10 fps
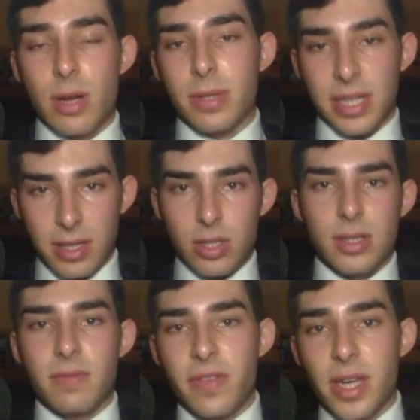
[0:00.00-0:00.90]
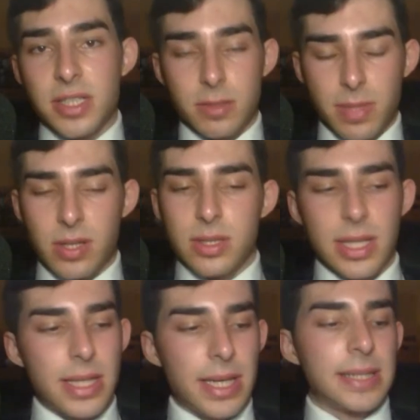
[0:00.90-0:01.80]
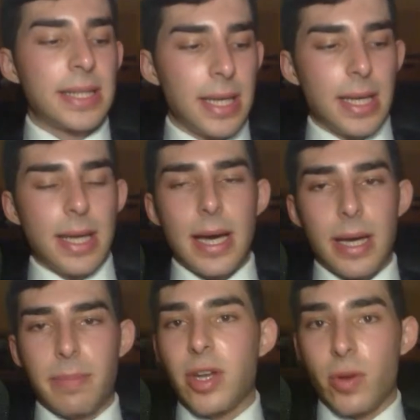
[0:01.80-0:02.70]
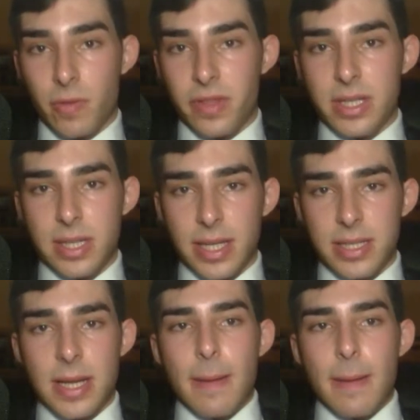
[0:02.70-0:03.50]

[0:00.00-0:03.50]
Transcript: but he doesn't finish it because he died, and many of these things.